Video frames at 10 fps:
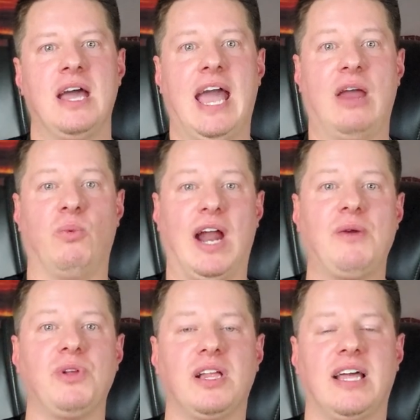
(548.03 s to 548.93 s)
And what I
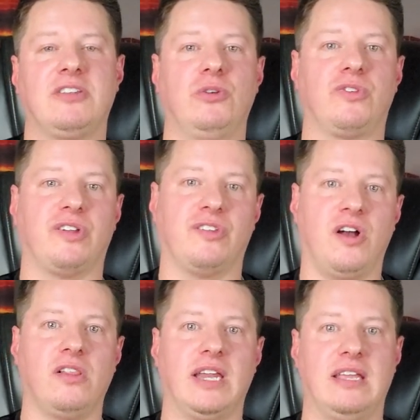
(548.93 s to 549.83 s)
really like to do is
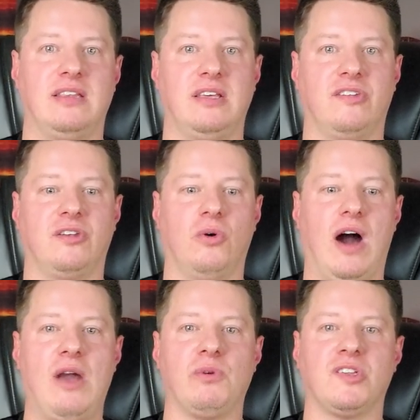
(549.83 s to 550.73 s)
consolidate these. So
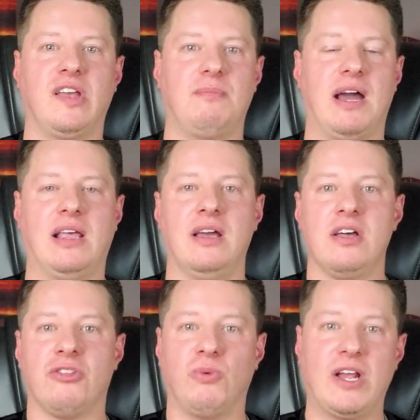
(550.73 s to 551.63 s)
I will set my
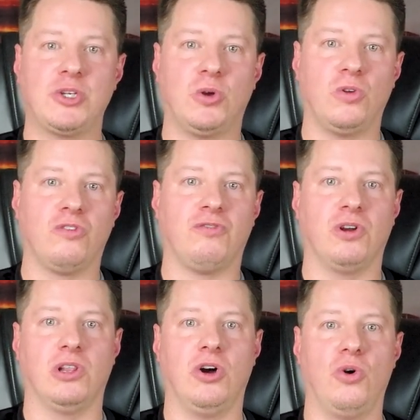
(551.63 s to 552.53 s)
thresholds
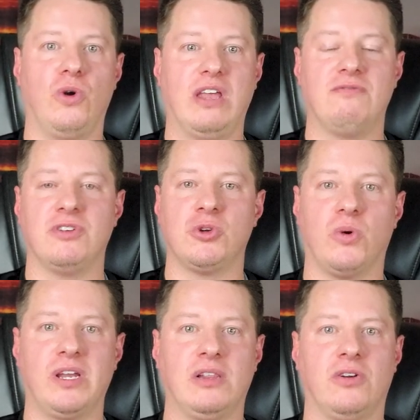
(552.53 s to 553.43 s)
for low
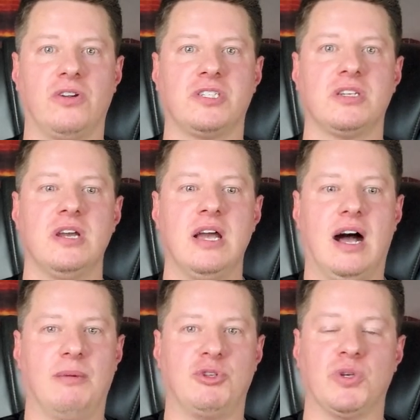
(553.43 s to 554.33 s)
inventory alerts.
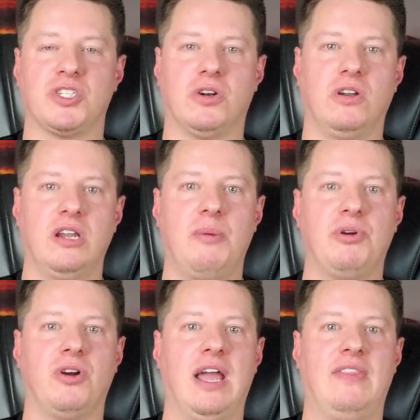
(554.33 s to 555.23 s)
Um, to a certain
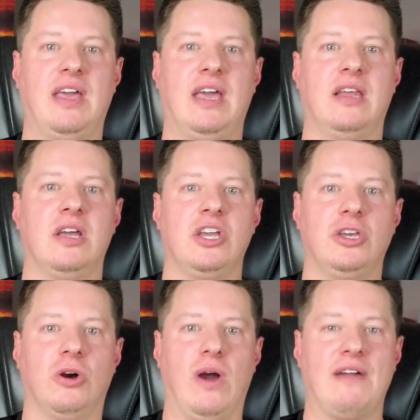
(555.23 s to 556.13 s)
number and then
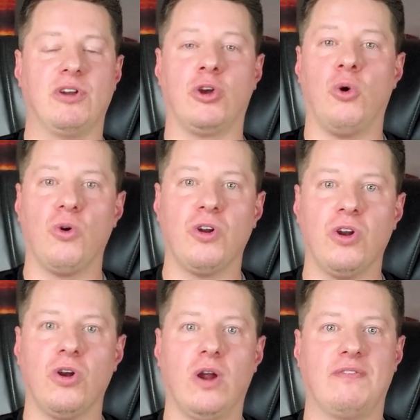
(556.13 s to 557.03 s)
you know every
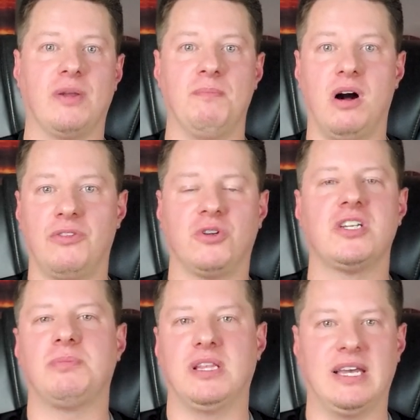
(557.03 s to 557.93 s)
quarter or every month or
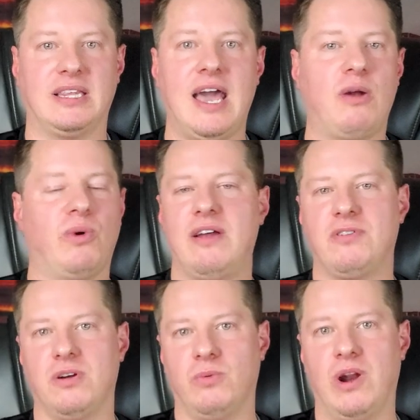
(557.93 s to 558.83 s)
something like that
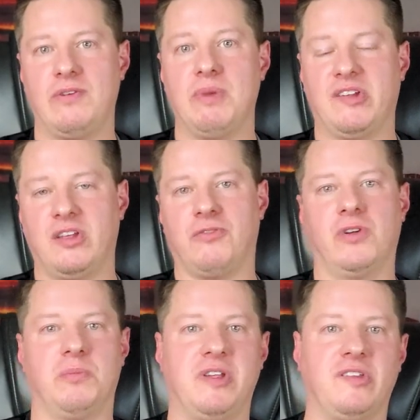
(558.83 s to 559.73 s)
whatever whatever makes sense
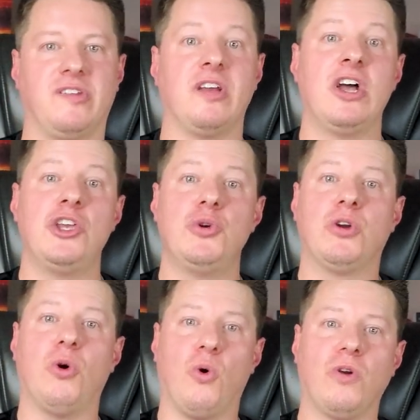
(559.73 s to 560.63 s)
for your business you
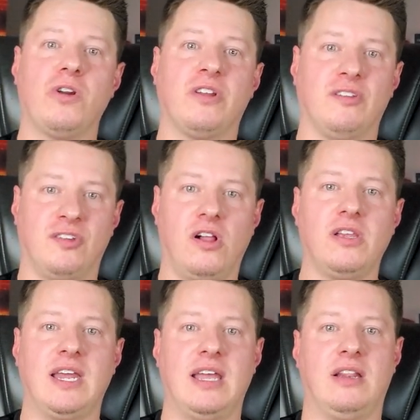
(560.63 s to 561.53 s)
can order and
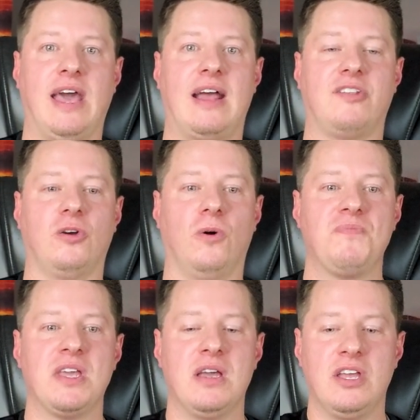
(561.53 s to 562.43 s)
consolidate that so
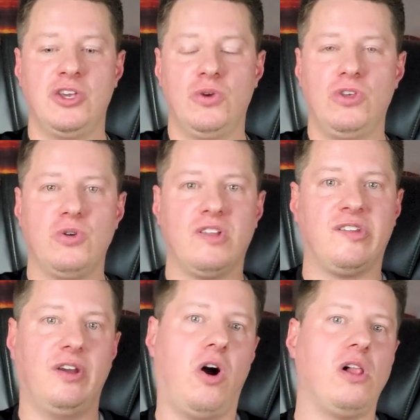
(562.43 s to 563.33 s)
you you can
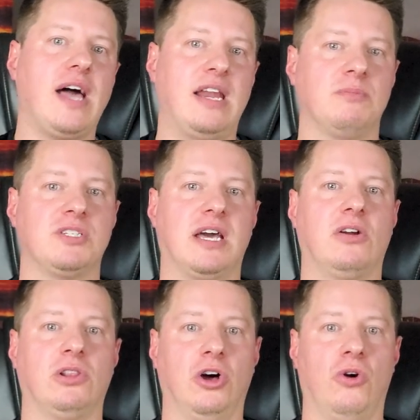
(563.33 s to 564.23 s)
see all items that
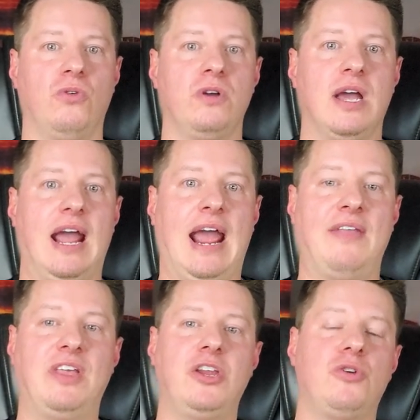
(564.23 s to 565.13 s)
are low
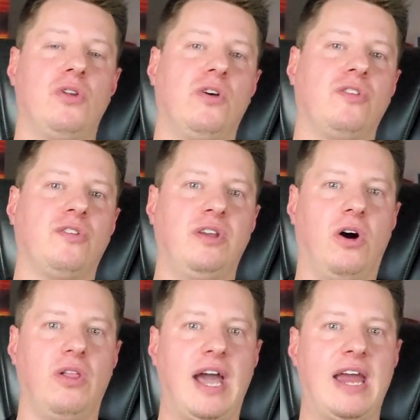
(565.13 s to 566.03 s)
and then you can also see
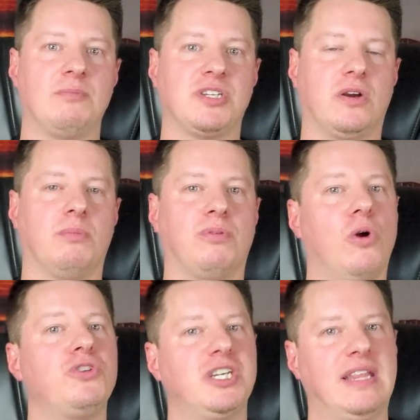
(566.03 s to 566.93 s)
all the items that are
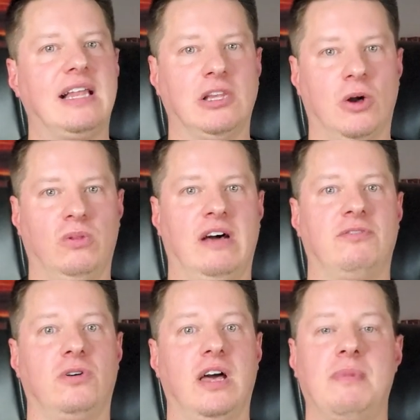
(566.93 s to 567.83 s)
approaching that low
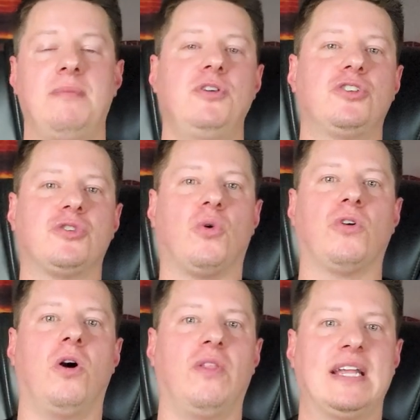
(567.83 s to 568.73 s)
level and maybe you just
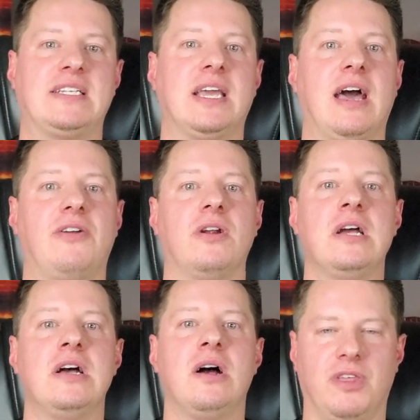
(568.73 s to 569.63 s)
order all that together
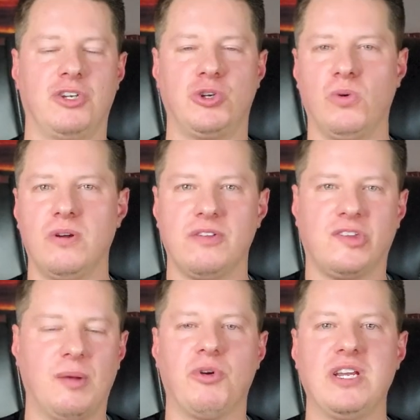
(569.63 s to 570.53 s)
a short
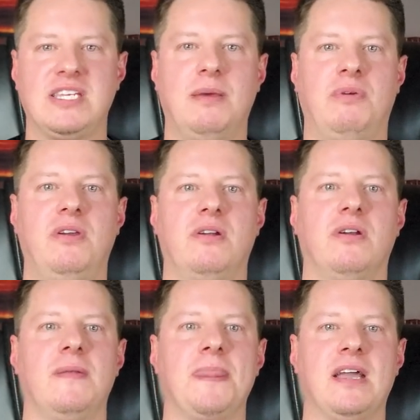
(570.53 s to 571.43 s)
summary tip
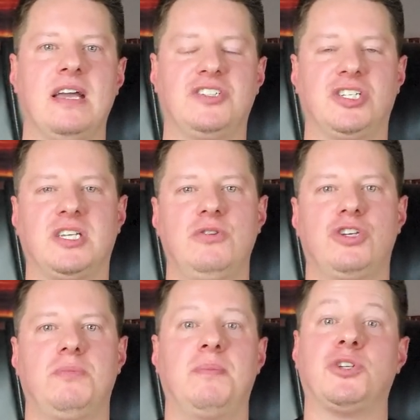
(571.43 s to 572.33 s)
here is just that you
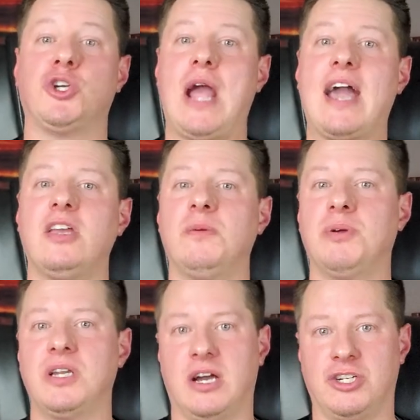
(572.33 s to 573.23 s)
should be tracking your
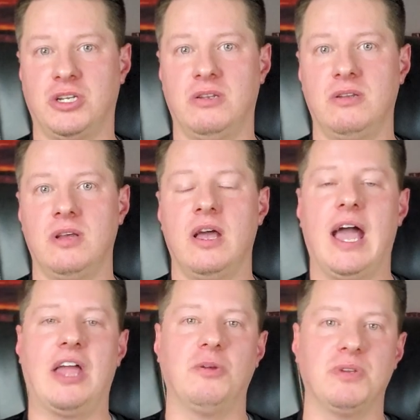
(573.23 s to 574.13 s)
production
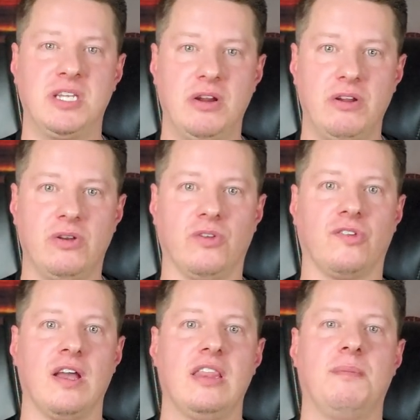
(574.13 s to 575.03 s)
and your
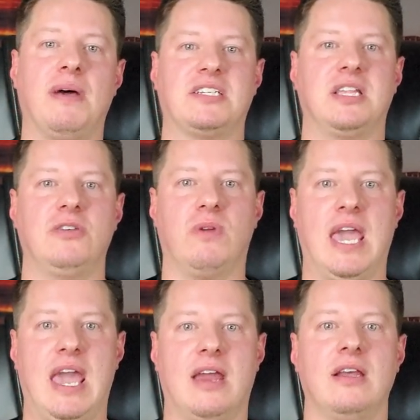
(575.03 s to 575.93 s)
materials the best that you
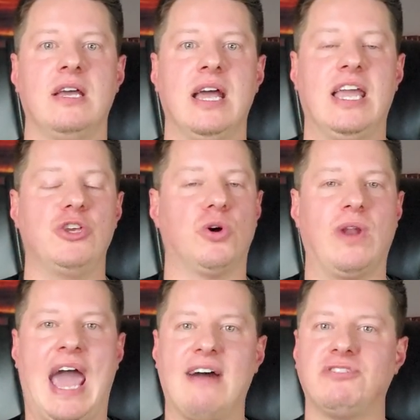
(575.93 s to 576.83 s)
can. You
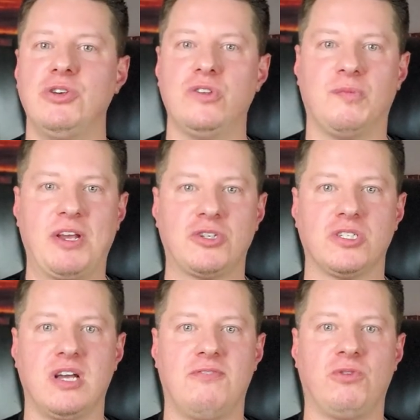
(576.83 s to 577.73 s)
don't have to use special
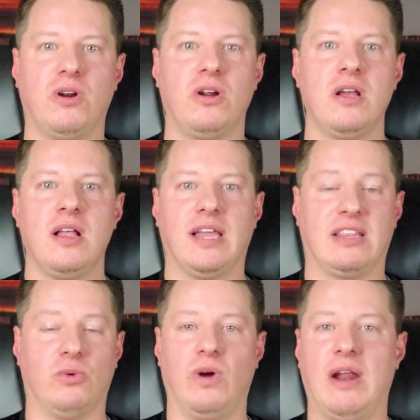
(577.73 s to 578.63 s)
software
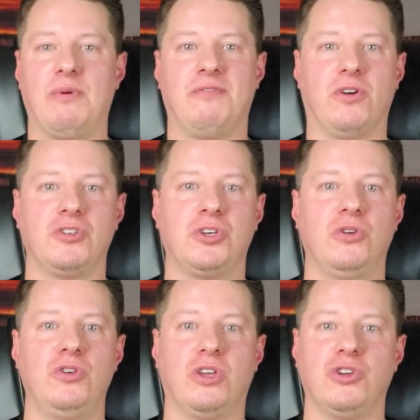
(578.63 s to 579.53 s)
like the one I refer to.
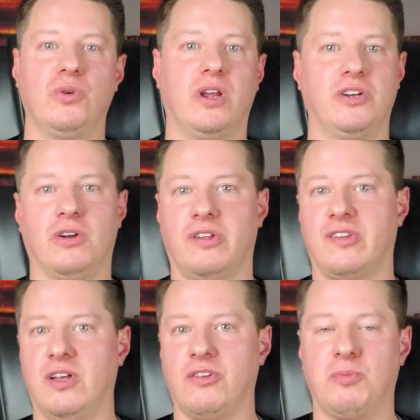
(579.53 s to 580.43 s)
You can do it on your
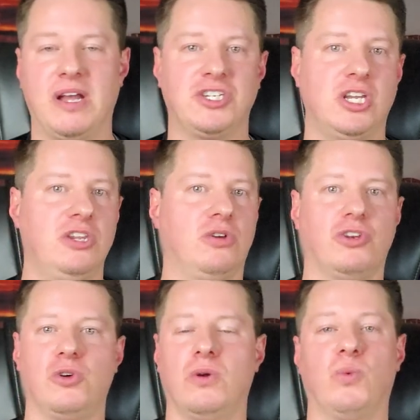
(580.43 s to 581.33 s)
Excel spreadsheet. You
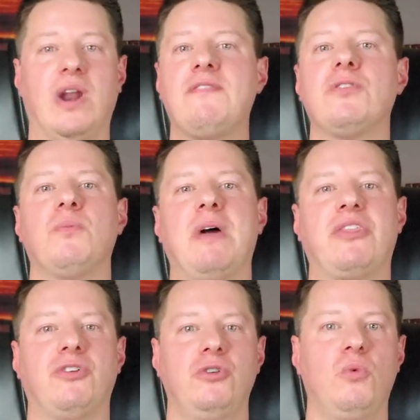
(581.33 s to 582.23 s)
can do it whatever
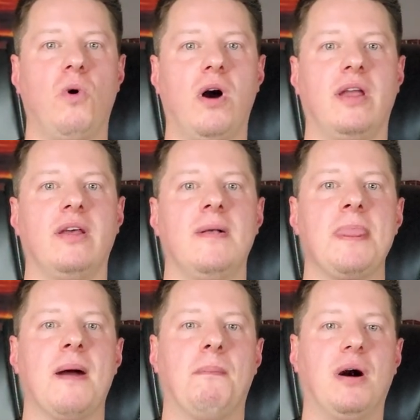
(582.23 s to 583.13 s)
method you want,
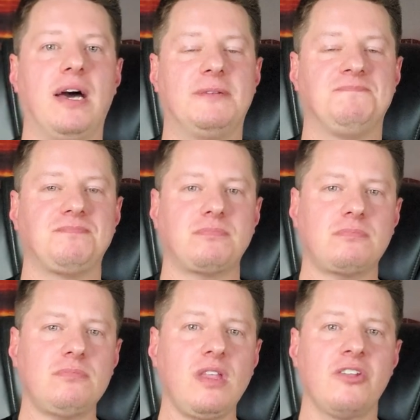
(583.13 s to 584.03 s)
but
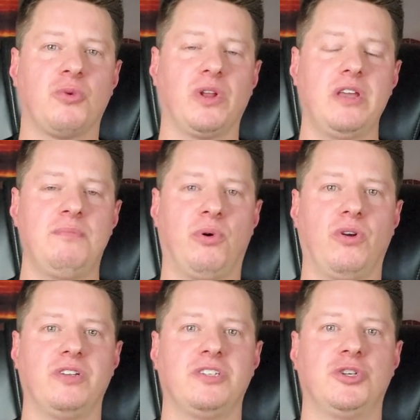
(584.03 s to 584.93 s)
it's really
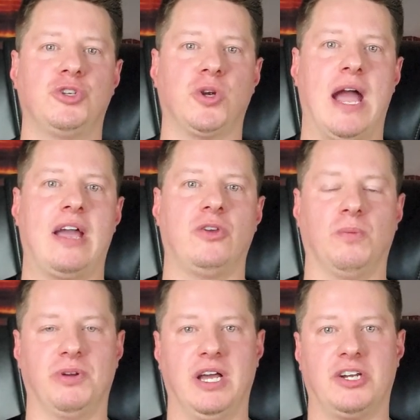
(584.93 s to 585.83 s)
important to track your
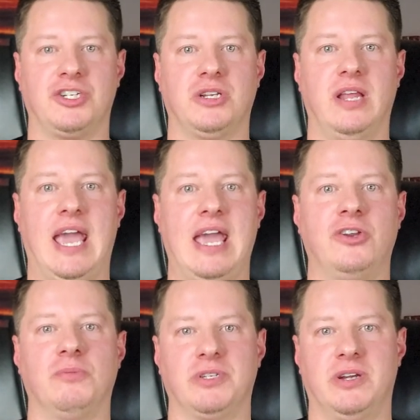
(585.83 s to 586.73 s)
production
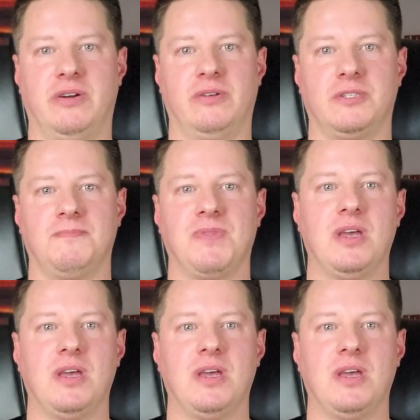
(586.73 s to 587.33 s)
and your materials.